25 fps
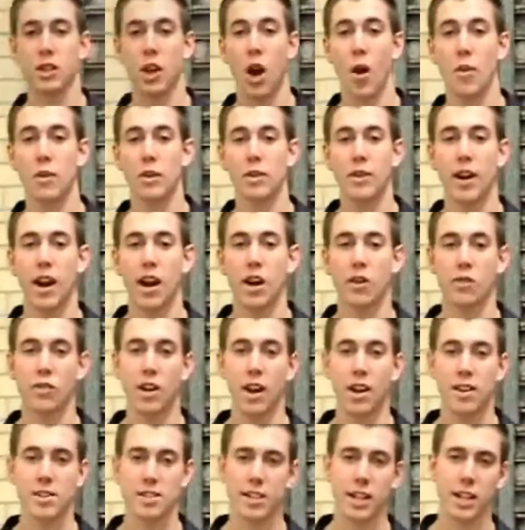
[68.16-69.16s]
the common rail
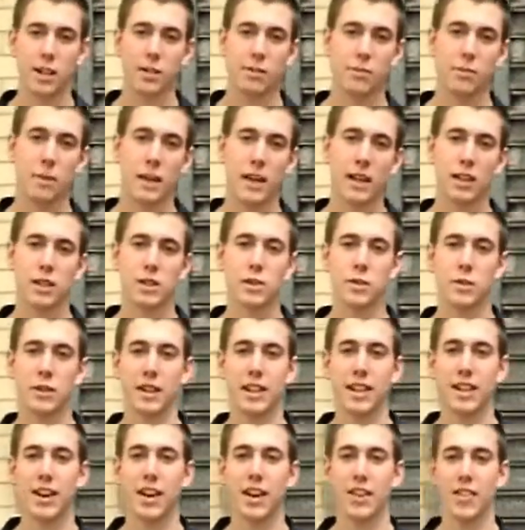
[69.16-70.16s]
runs at about
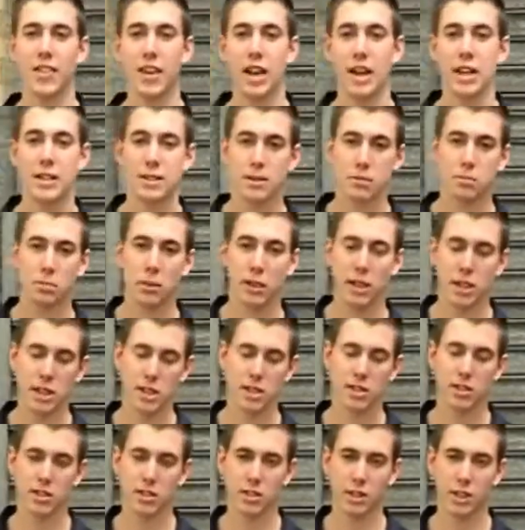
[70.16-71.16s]
29,000
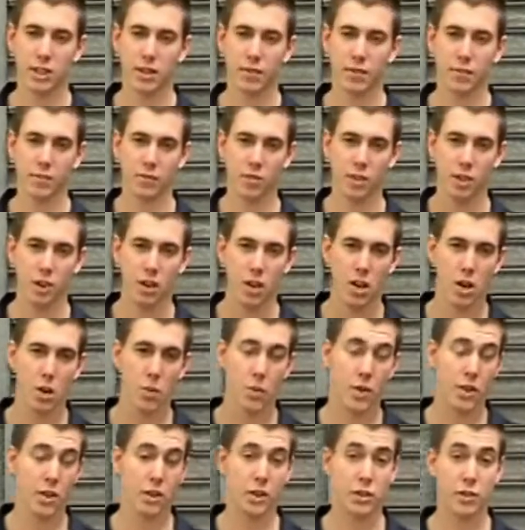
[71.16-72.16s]
psi,
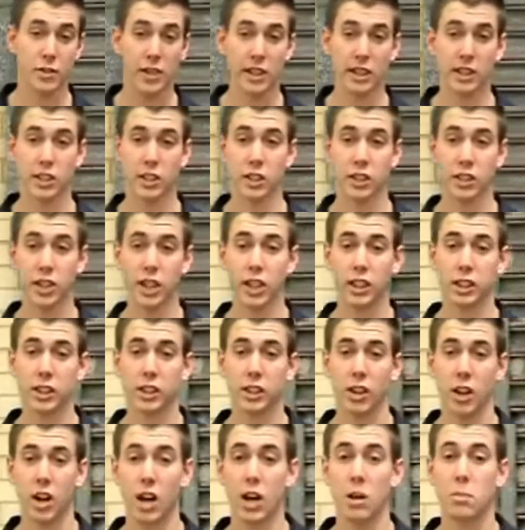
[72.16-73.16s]
where the direct
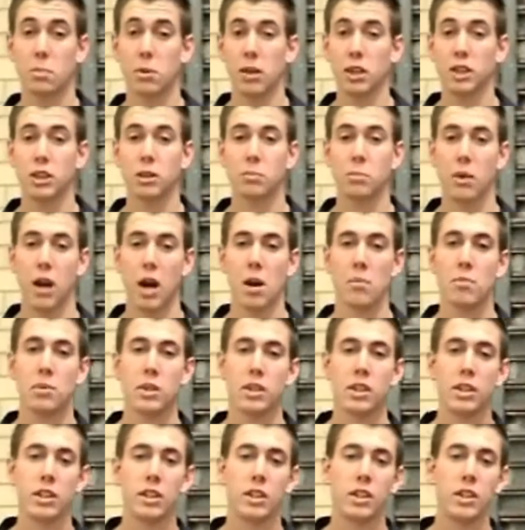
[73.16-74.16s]
injection high pressure pump
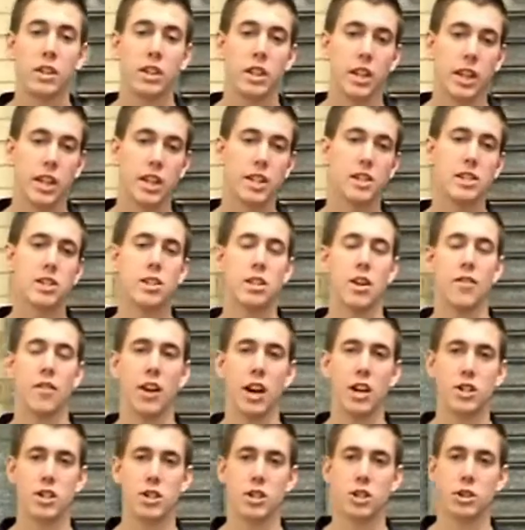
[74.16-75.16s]
is
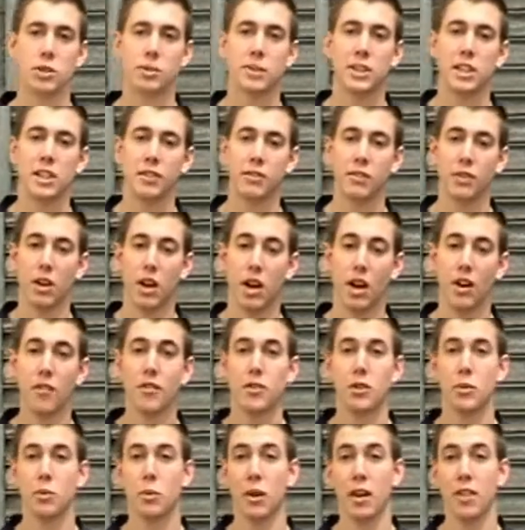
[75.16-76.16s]

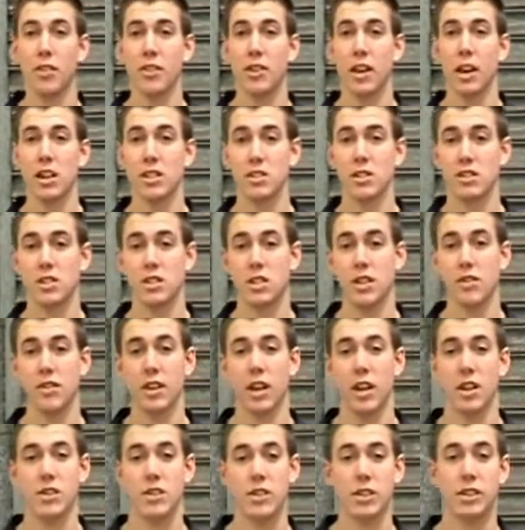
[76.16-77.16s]
725 to
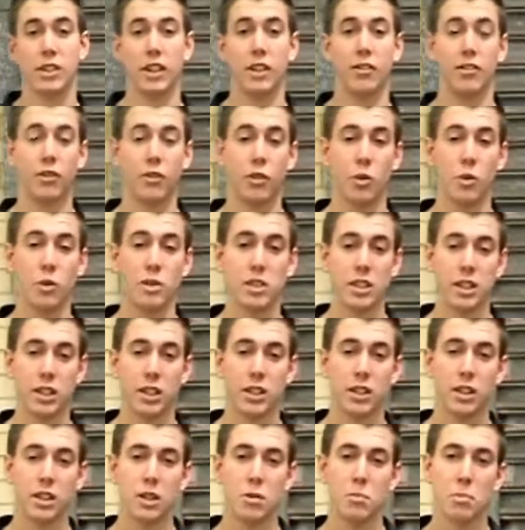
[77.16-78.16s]

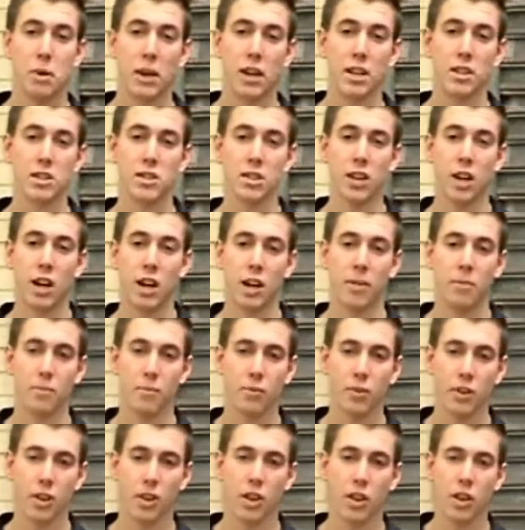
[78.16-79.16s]
1,740
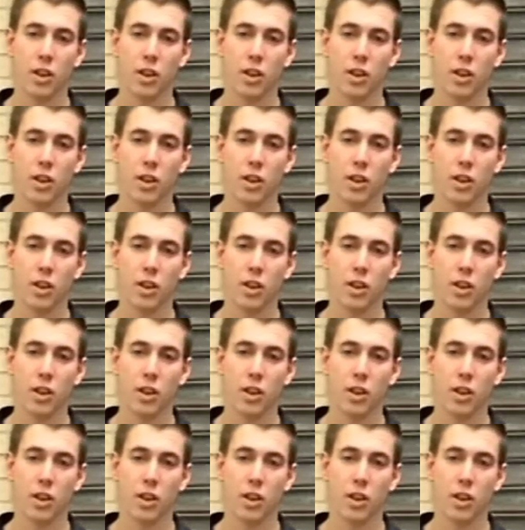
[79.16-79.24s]
psi.